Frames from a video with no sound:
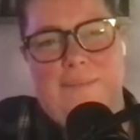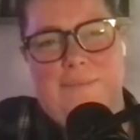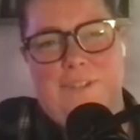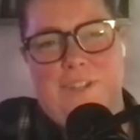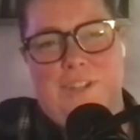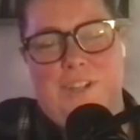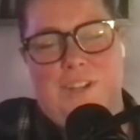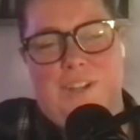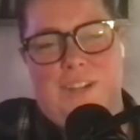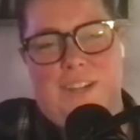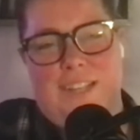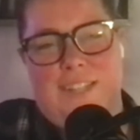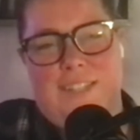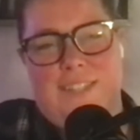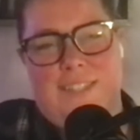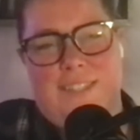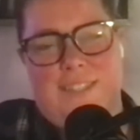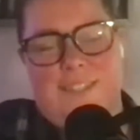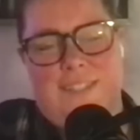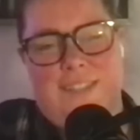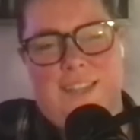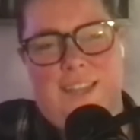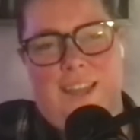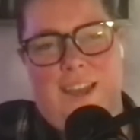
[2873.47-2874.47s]
I'm
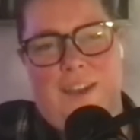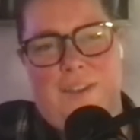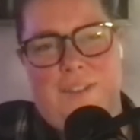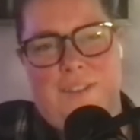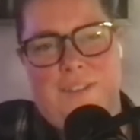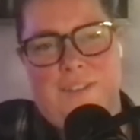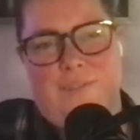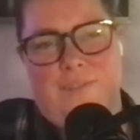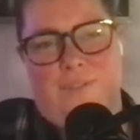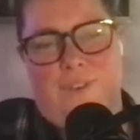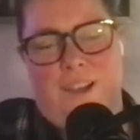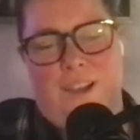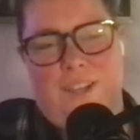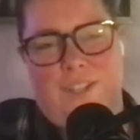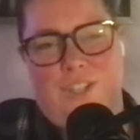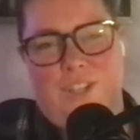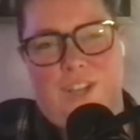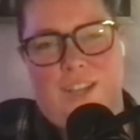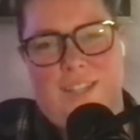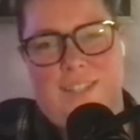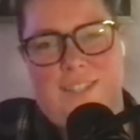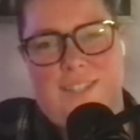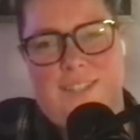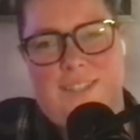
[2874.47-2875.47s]
curious to see how this
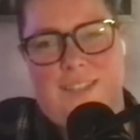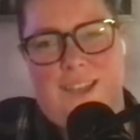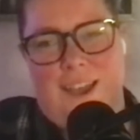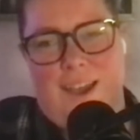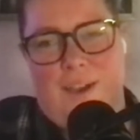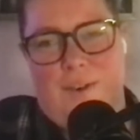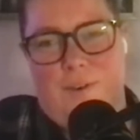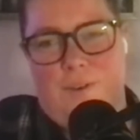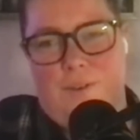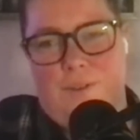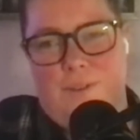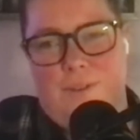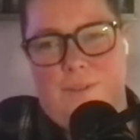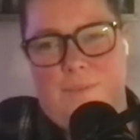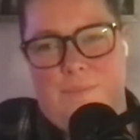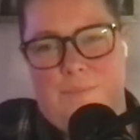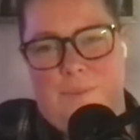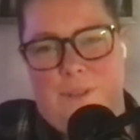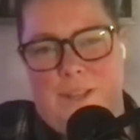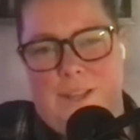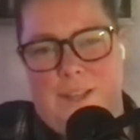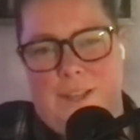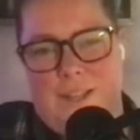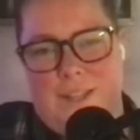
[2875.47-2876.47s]
franchises out
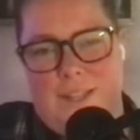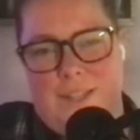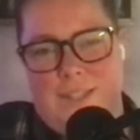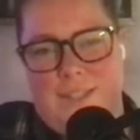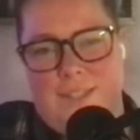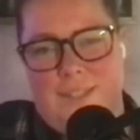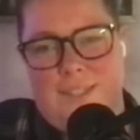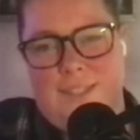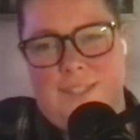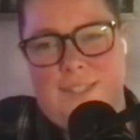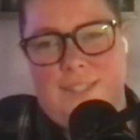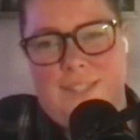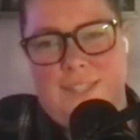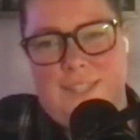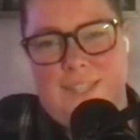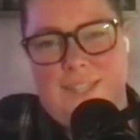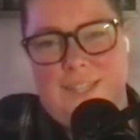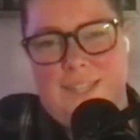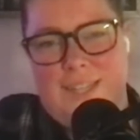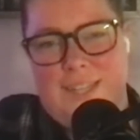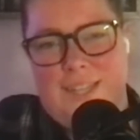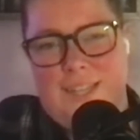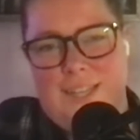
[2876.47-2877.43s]
because